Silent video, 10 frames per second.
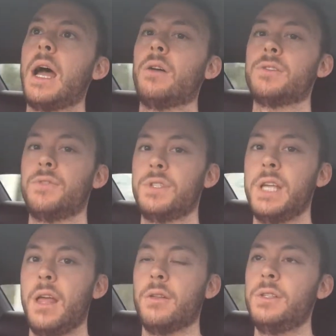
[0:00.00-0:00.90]
house for
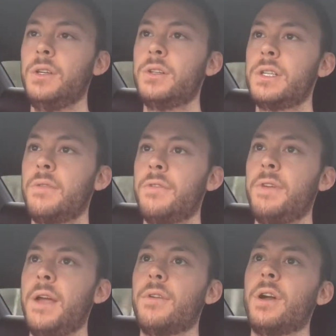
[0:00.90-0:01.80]
sale, do yourself a
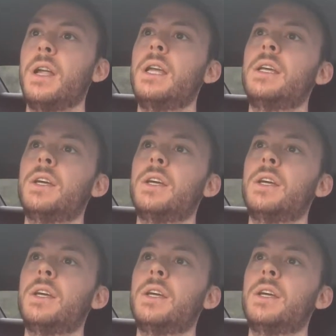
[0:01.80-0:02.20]
favor.